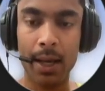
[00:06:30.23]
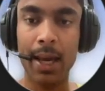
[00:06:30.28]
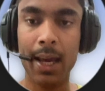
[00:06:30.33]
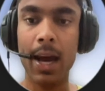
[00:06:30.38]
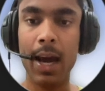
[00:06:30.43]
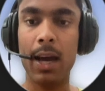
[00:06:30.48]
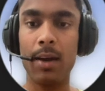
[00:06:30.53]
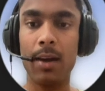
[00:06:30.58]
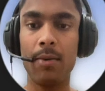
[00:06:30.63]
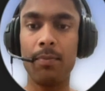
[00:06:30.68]

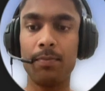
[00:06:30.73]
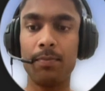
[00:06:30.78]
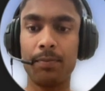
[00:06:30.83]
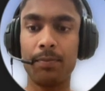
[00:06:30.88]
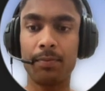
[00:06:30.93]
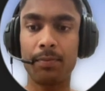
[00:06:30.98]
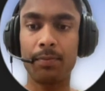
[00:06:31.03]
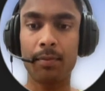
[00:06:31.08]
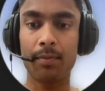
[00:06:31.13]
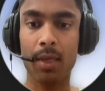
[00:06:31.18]

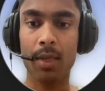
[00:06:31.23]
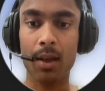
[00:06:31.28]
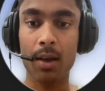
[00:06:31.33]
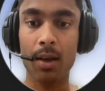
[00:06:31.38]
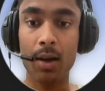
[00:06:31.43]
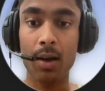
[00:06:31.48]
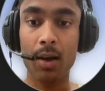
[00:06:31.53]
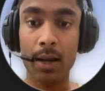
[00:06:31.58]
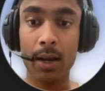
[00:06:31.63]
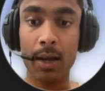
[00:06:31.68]

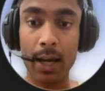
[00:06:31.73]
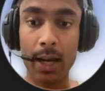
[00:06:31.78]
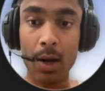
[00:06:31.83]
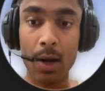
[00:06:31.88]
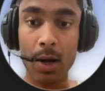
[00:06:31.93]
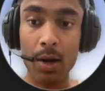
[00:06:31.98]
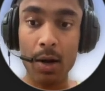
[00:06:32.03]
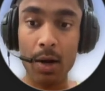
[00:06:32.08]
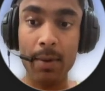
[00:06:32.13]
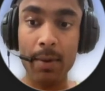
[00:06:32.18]

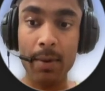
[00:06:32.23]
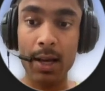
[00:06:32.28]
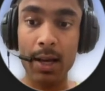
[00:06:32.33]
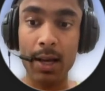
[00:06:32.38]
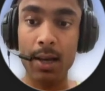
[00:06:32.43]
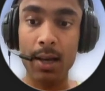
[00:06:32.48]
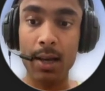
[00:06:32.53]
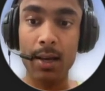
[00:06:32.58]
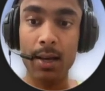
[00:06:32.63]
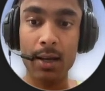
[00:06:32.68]
cannot
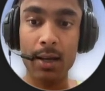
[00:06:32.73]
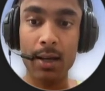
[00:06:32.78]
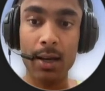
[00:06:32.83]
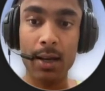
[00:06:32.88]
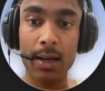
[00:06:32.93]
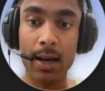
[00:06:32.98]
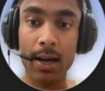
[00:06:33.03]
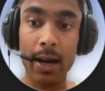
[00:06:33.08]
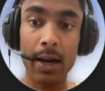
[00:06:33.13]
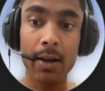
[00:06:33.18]
be
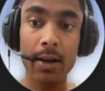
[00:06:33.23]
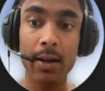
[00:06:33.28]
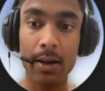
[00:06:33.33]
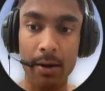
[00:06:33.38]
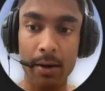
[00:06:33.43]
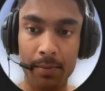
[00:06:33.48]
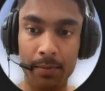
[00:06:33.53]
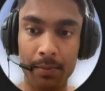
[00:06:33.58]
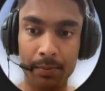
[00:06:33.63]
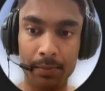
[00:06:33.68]
connected.